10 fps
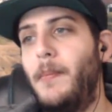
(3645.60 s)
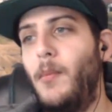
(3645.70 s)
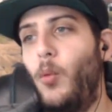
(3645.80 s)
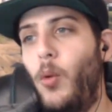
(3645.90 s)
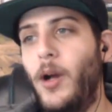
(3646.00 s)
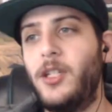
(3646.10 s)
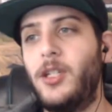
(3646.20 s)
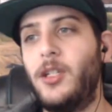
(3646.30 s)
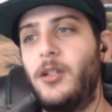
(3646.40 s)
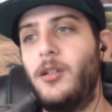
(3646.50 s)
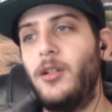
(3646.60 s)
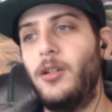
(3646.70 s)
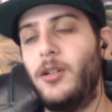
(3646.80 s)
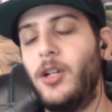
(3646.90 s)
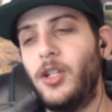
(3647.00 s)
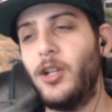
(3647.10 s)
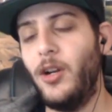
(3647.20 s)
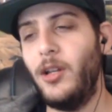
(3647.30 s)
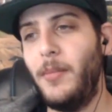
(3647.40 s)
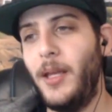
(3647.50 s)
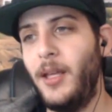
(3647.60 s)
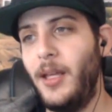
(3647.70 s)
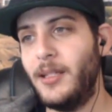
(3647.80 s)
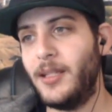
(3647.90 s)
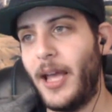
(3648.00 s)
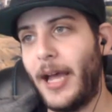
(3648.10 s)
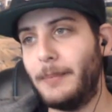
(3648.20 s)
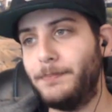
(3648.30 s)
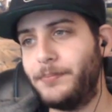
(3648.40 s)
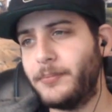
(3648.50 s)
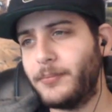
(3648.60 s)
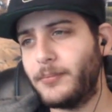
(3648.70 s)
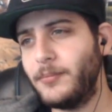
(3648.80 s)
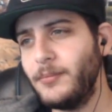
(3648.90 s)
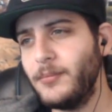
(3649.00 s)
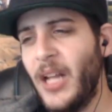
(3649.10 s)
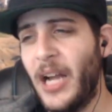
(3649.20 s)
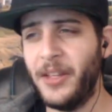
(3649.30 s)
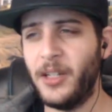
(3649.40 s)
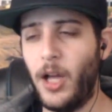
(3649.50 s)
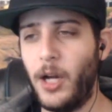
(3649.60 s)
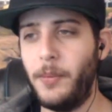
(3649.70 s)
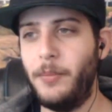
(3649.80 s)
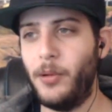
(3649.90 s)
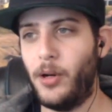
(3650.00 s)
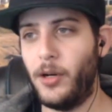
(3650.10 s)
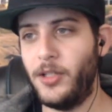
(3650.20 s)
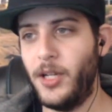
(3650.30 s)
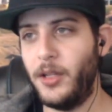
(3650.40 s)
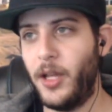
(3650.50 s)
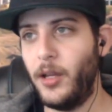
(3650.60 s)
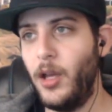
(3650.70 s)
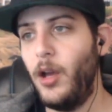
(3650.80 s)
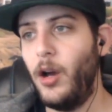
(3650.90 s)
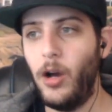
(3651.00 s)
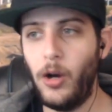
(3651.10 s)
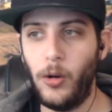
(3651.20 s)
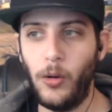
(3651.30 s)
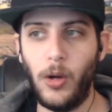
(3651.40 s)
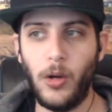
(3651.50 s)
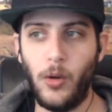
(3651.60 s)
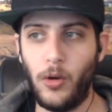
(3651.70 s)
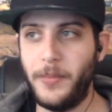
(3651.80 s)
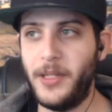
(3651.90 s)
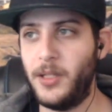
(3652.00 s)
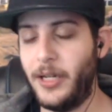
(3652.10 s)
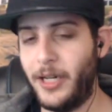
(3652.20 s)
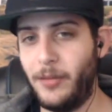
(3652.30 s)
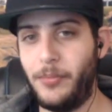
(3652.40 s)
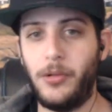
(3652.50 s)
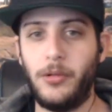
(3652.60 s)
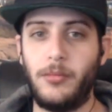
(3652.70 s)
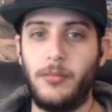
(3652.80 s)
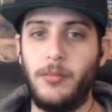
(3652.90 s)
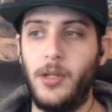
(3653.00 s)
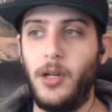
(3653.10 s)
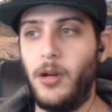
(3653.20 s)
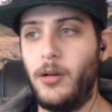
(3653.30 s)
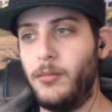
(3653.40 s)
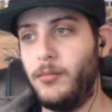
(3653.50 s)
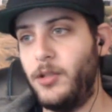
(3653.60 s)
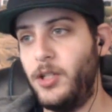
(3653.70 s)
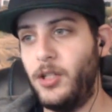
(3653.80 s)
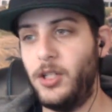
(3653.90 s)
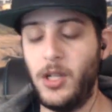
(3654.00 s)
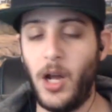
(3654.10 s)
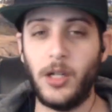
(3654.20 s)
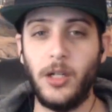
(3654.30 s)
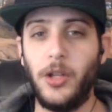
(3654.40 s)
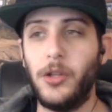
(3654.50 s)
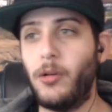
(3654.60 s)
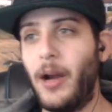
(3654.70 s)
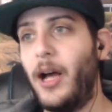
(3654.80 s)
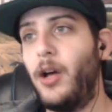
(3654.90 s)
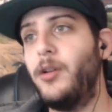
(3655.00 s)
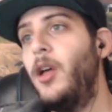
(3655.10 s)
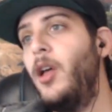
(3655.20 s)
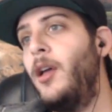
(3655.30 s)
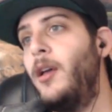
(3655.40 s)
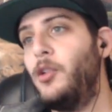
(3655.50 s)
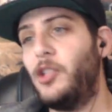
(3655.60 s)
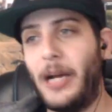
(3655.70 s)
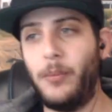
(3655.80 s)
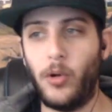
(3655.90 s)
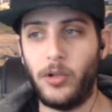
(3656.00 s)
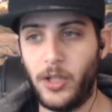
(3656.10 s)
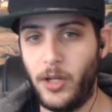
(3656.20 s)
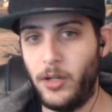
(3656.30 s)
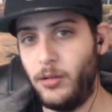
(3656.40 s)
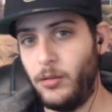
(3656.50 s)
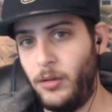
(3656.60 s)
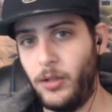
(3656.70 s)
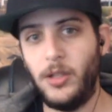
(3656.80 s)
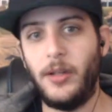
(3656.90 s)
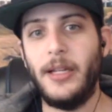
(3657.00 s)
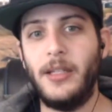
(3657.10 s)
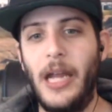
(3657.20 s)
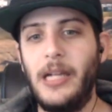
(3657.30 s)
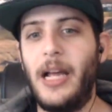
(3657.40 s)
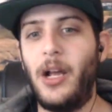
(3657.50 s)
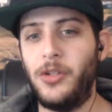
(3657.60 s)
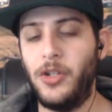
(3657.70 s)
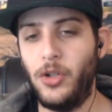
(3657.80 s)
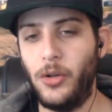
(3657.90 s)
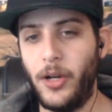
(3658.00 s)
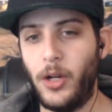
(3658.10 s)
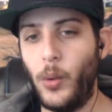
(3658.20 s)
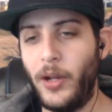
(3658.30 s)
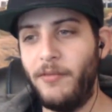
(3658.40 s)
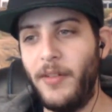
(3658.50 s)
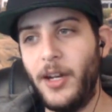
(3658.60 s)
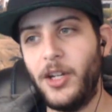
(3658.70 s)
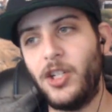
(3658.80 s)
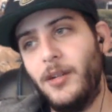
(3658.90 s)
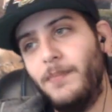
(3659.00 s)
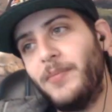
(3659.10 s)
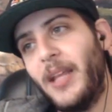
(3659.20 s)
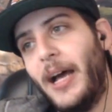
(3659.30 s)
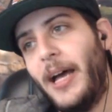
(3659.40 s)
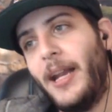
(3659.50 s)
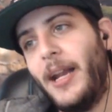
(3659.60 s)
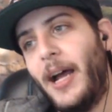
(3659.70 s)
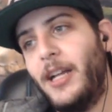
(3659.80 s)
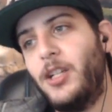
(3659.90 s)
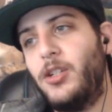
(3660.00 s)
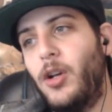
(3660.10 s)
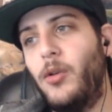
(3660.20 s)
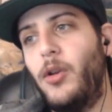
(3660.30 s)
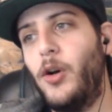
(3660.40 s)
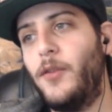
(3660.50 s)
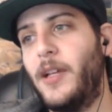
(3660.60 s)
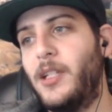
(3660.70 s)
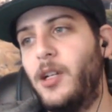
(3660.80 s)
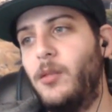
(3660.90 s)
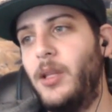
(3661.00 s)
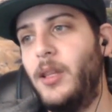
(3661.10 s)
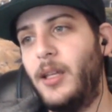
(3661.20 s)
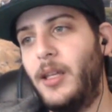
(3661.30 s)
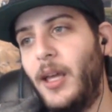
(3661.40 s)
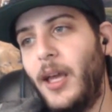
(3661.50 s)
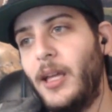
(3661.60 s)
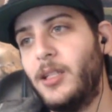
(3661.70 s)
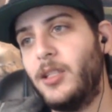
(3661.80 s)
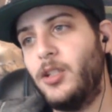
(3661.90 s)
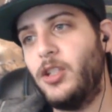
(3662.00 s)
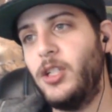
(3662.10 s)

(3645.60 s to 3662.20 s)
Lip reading: What's concerning me is that I think a lot of people are saying like, oh, Holm is a terrible, she's not good on the ground. Cyborg is going to look to land takedowns and she'll get a quick finish. And I just don't know if that's going to be the case.